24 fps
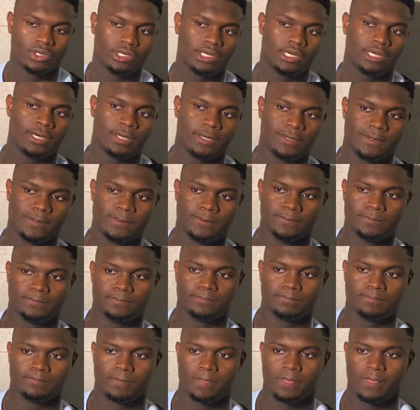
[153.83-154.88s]
Um,
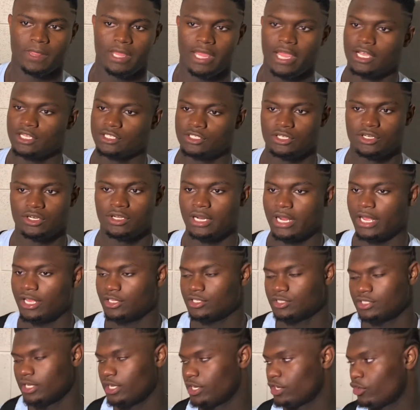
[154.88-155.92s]
yeah, so like
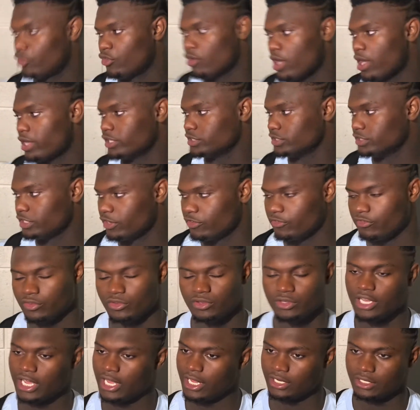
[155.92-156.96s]
you said, the is
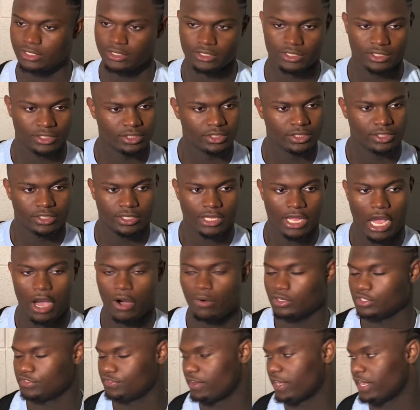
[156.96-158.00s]
different. You gotta
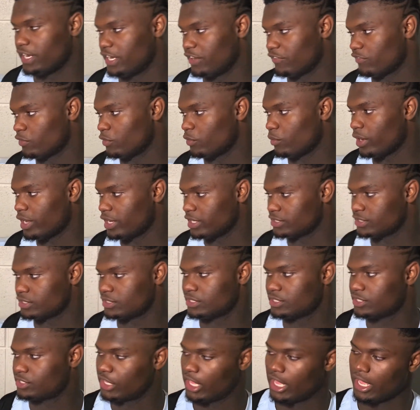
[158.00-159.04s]
always find different ways
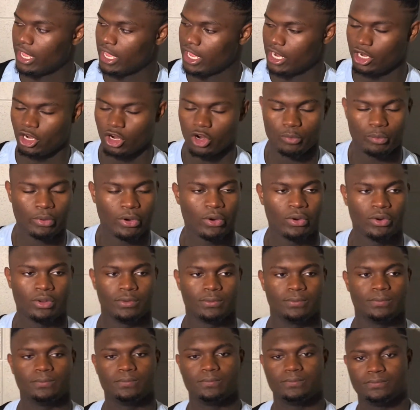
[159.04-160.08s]
to stay ahead of your
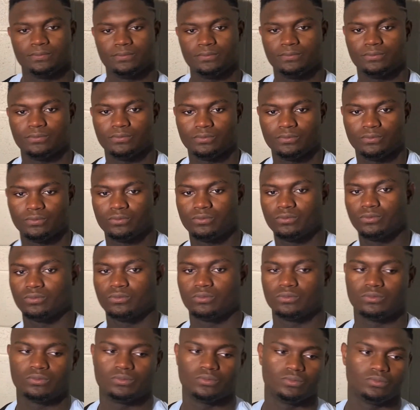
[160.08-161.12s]
opponent. What,
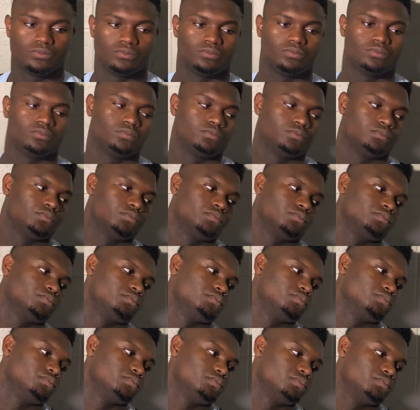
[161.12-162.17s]
everything first, that, you,
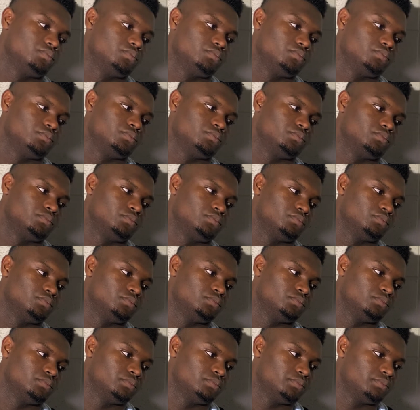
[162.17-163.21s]
that, that you, expected it
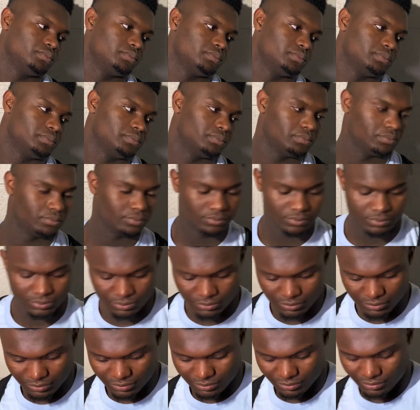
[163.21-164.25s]
to be as your first game,
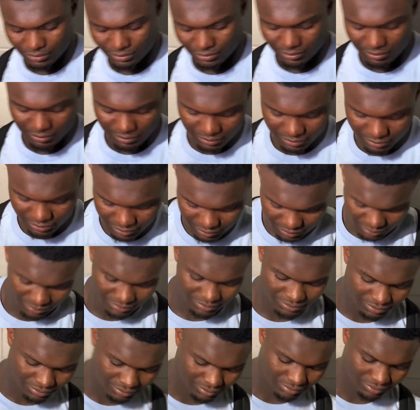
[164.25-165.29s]
or did it kind
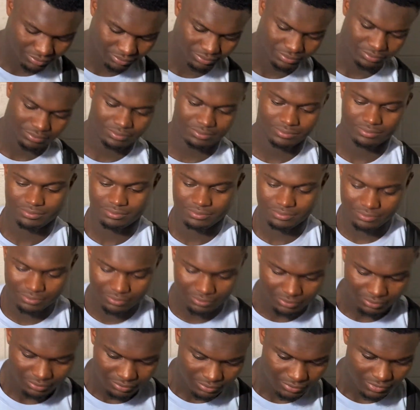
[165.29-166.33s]
of to what you
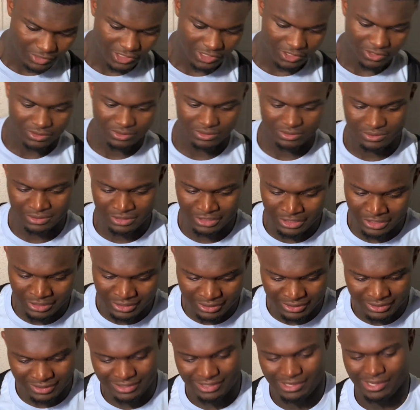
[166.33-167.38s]
imagined?
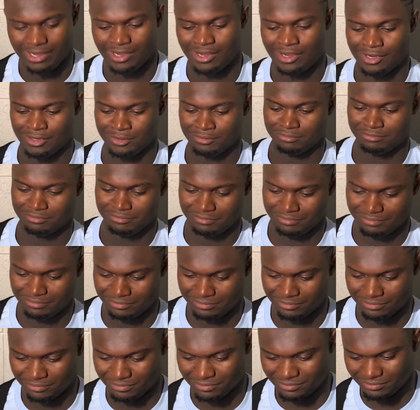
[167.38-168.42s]
Um, how
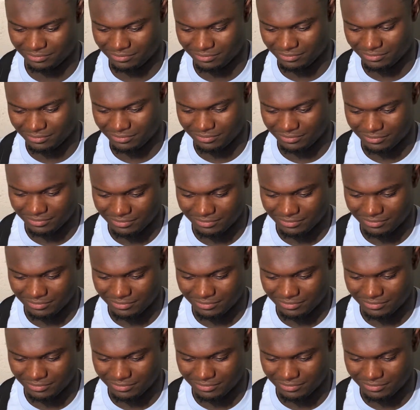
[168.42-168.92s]
was it different?